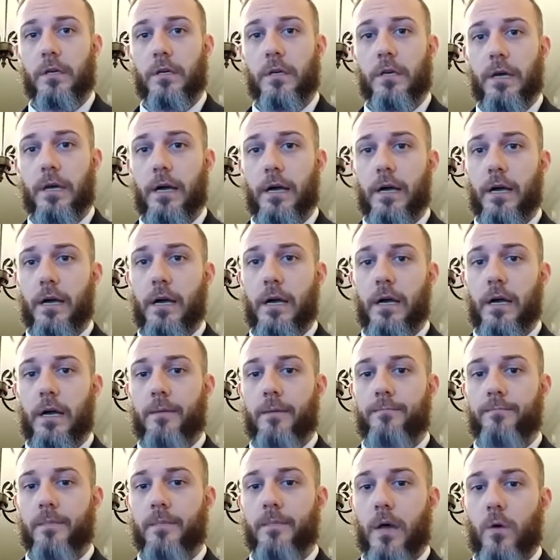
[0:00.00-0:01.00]
I
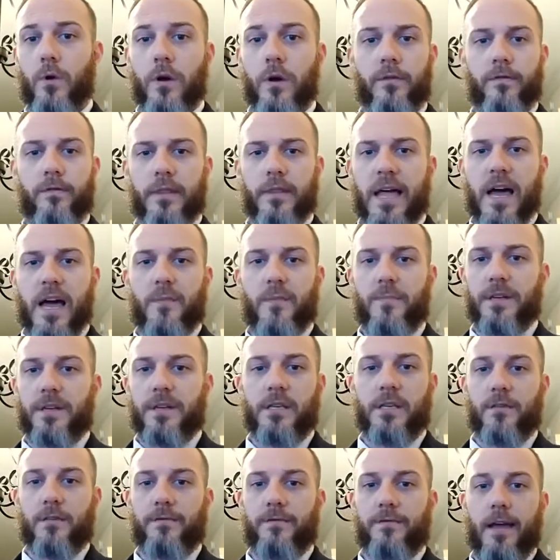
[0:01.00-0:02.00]
wouldn't have allowed
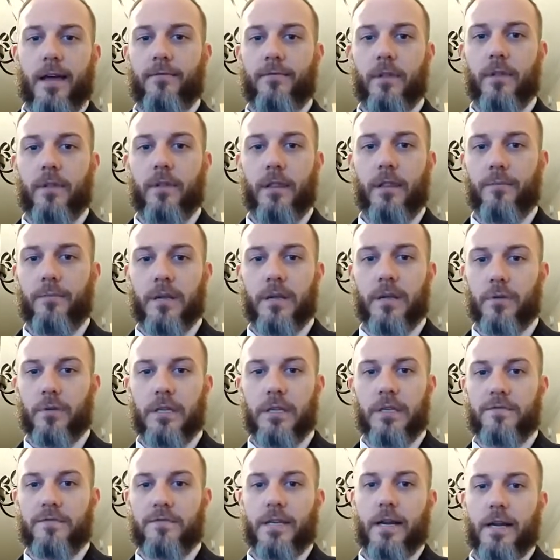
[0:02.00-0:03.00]
myself to have the limiting
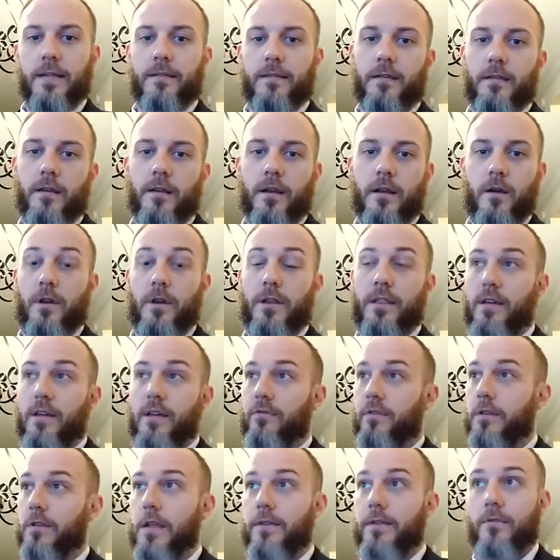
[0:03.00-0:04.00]
beliefs that I did. I would have
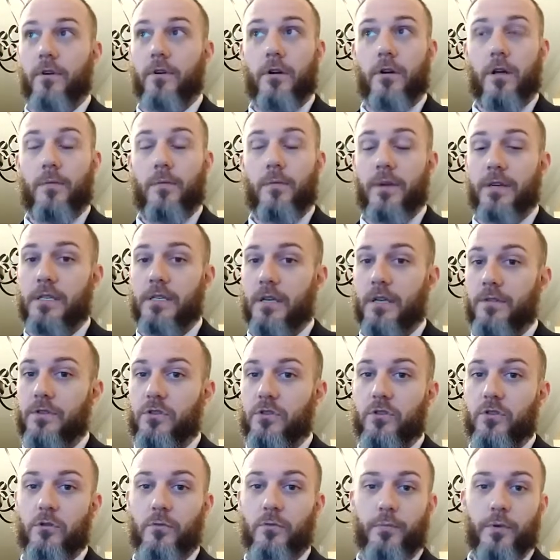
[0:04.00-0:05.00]
definitely never called myself
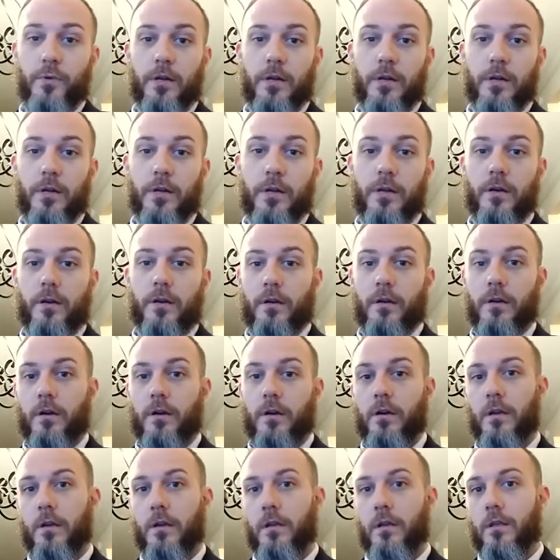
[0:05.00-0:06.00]
stupid
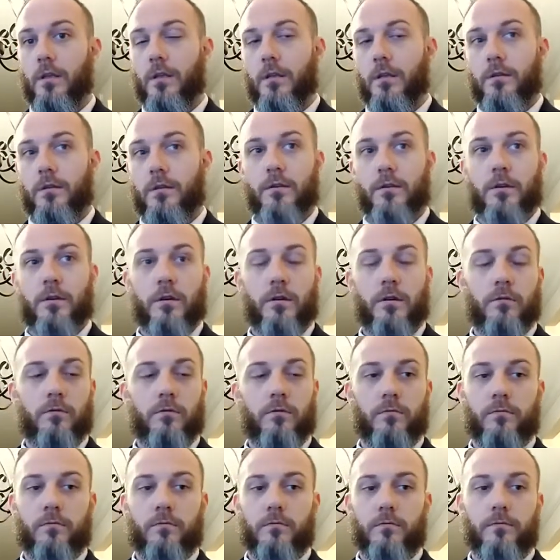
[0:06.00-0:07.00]
or, you know,
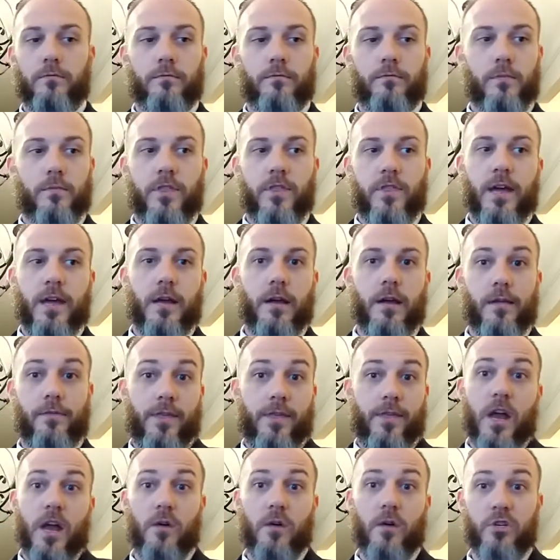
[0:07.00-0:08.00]
thought
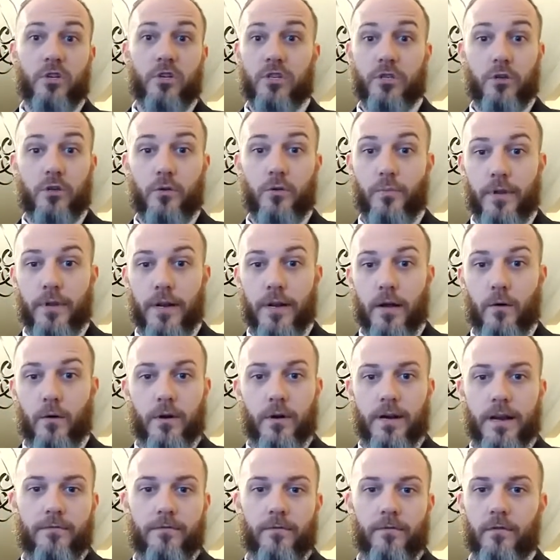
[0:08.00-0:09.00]
I was stupid. I would
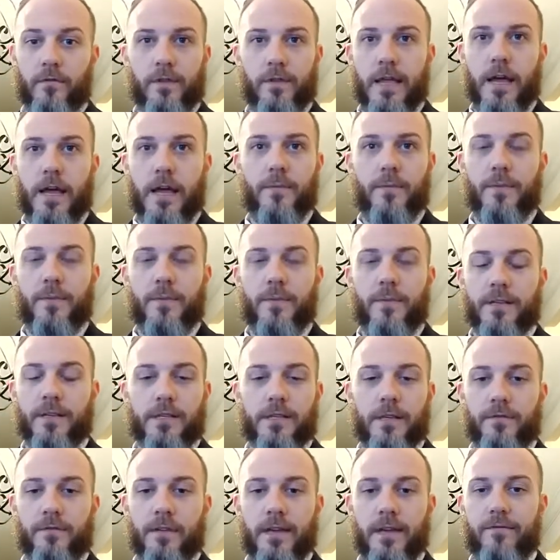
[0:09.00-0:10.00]
have never have allowed
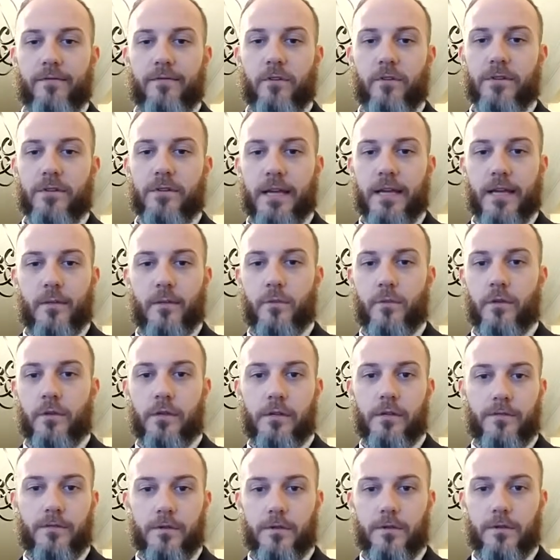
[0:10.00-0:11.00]
myself to have those kind of
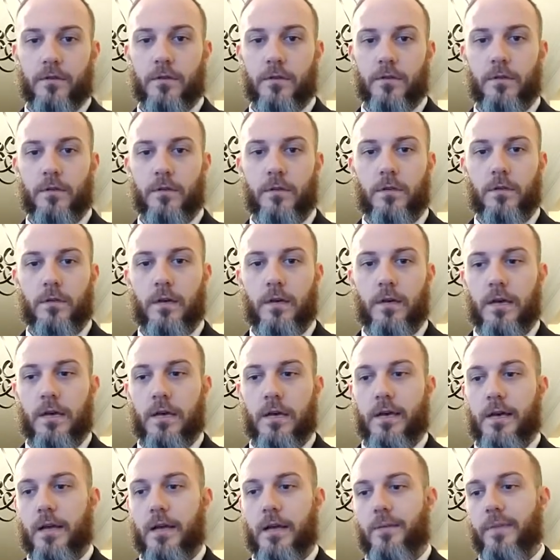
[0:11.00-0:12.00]
beliefs.
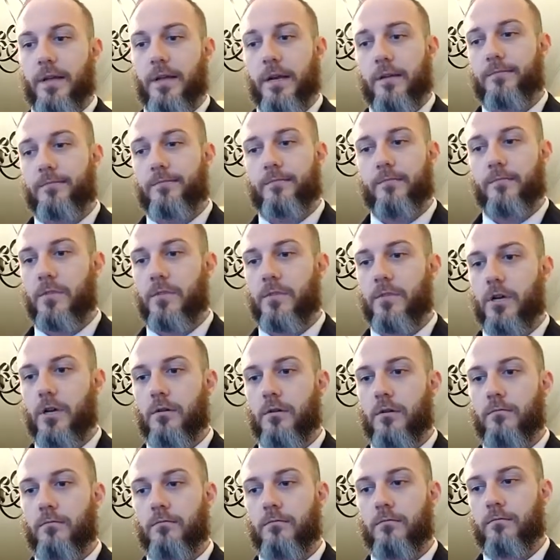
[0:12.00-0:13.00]
And, you
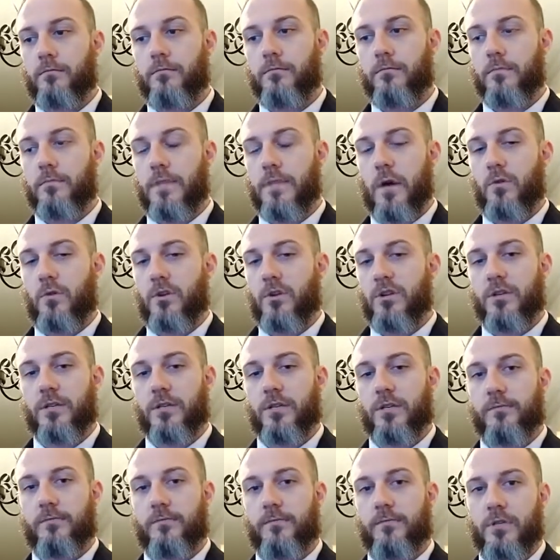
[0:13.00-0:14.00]
know, I would have
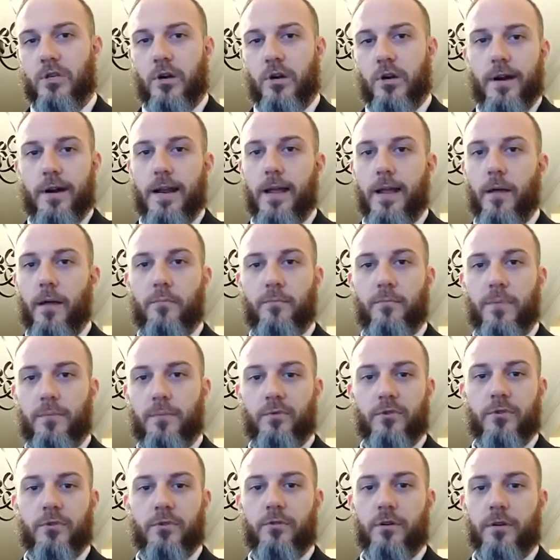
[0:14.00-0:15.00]
just started helping
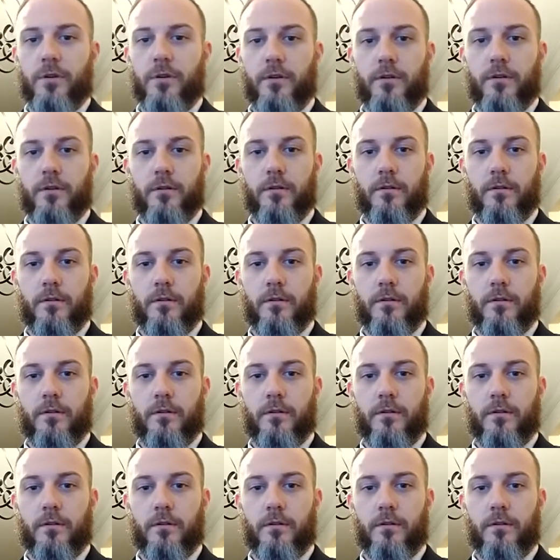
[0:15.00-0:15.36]
people sooner,